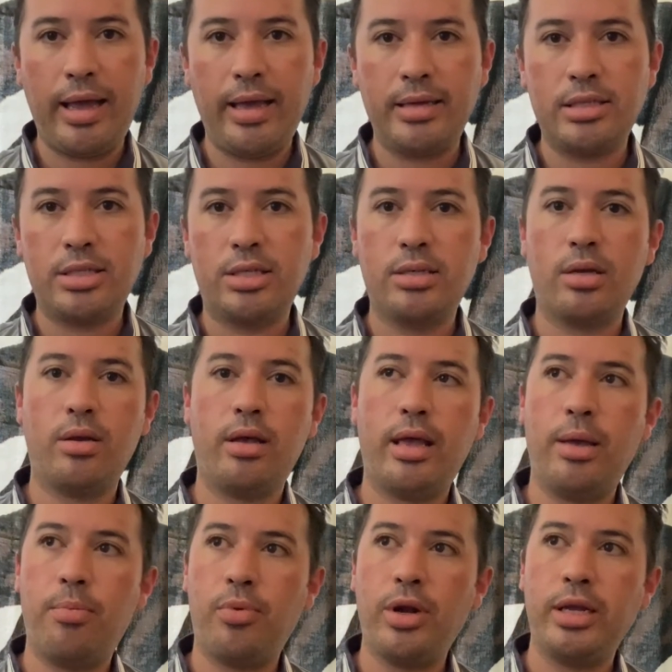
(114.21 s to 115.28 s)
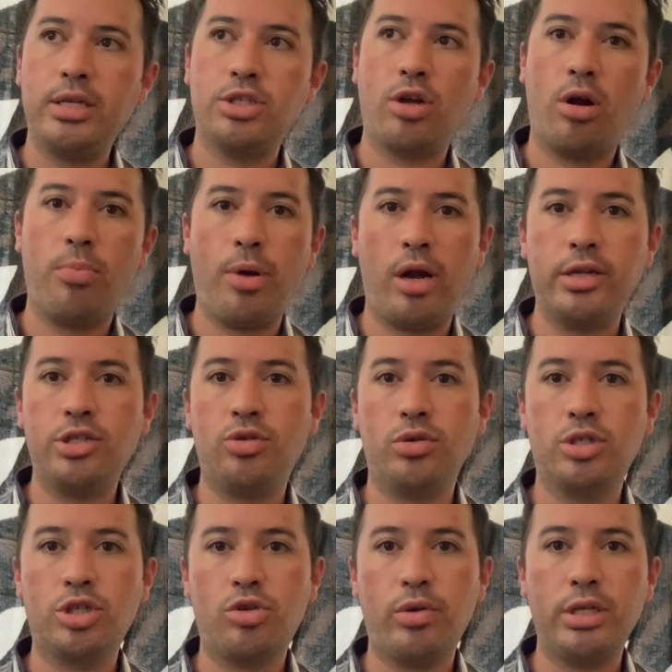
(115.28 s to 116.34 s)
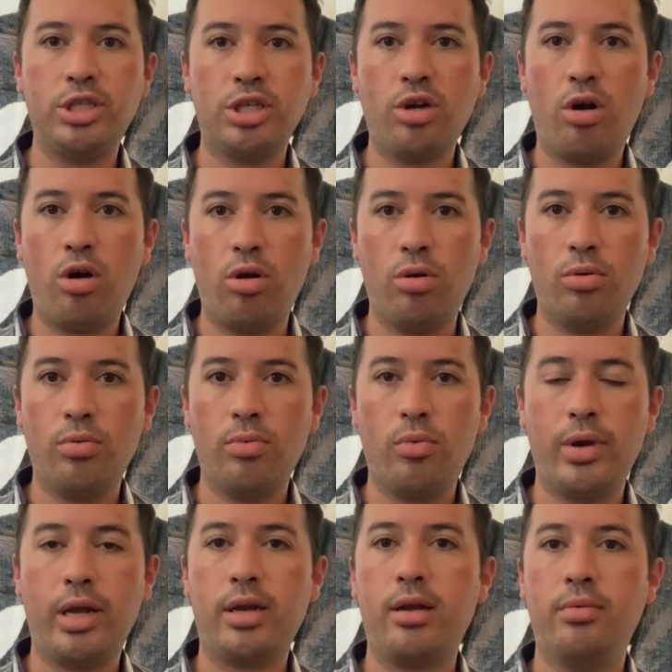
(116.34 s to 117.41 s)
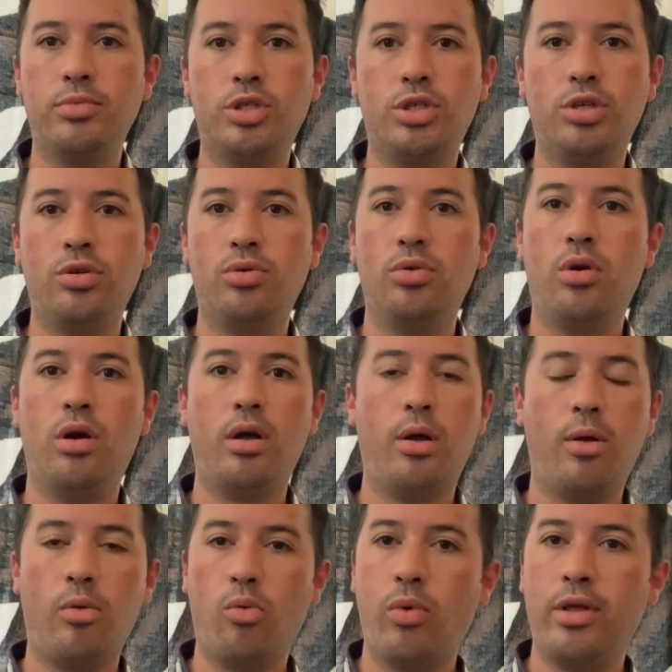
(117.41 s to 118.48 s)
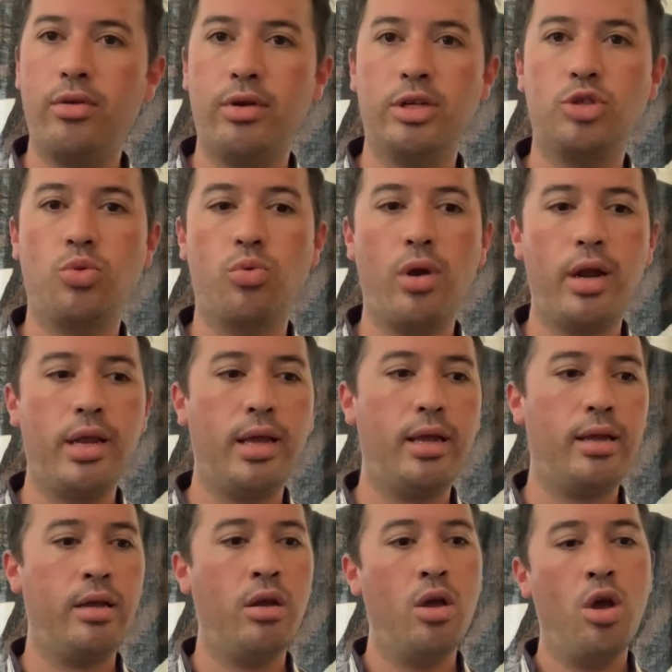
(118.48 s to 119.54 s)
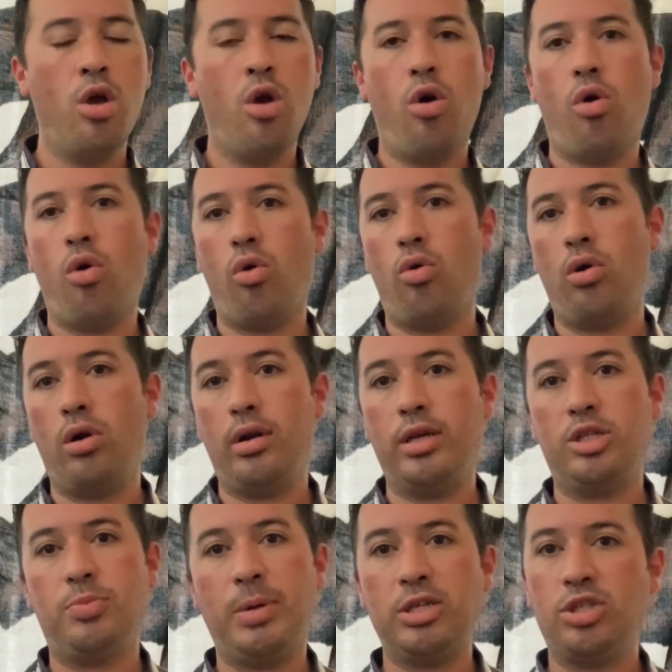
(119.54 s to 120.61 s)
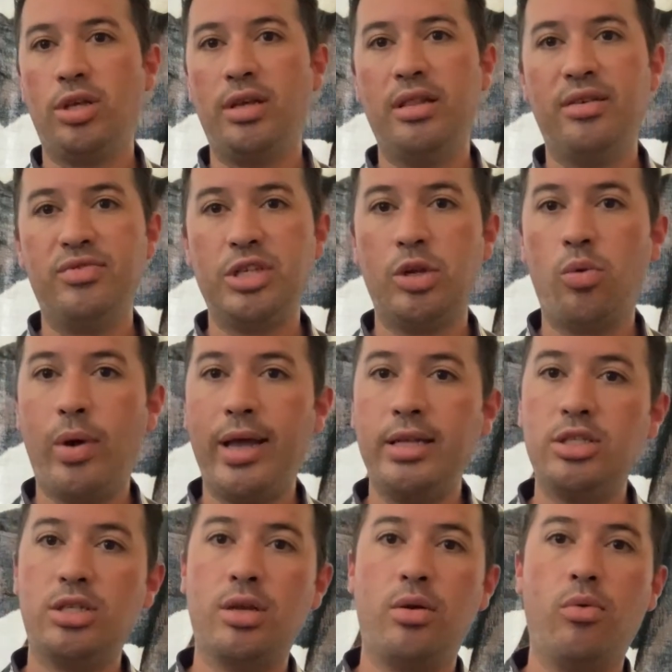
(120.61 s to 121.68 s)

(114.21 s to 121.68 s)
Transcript: it brings our bodies to a screeching halt when it comes to whether it's running or especially lifting weights.